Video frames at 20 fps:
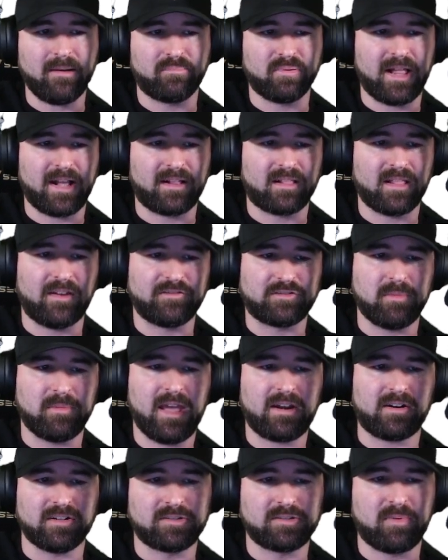Black Lives
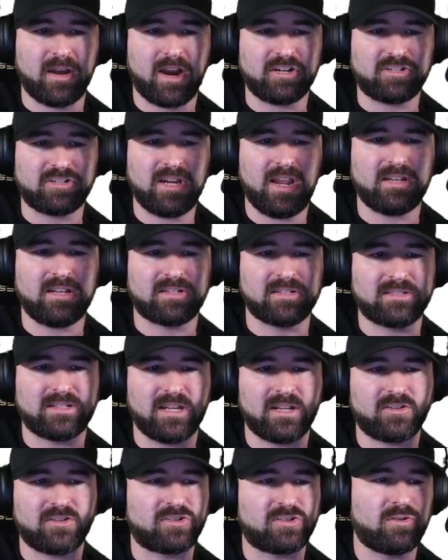Matter, Inspire Change, and
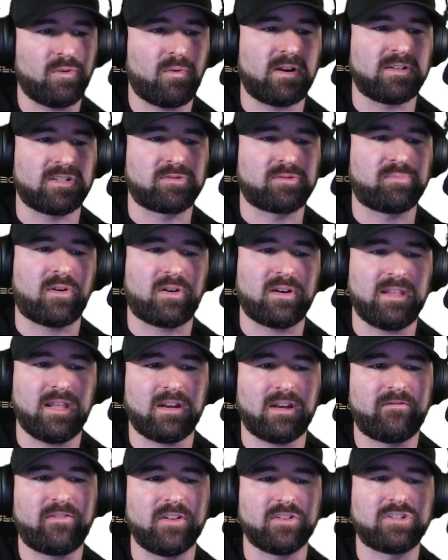Say Their Stories" as part of the
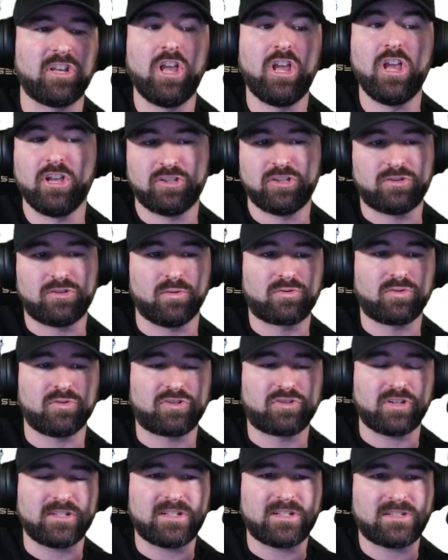NFL's social
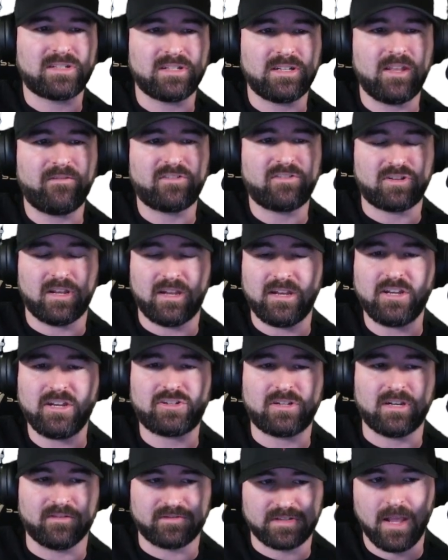justice
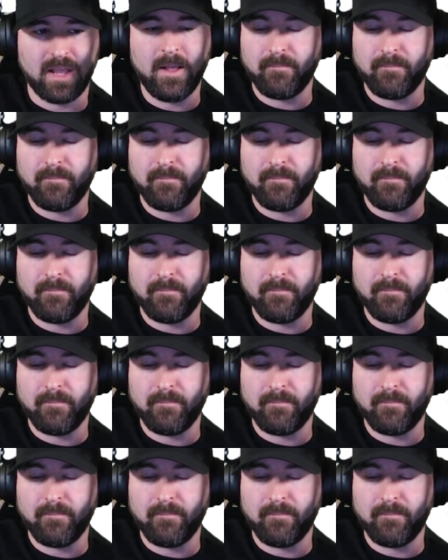initiatives.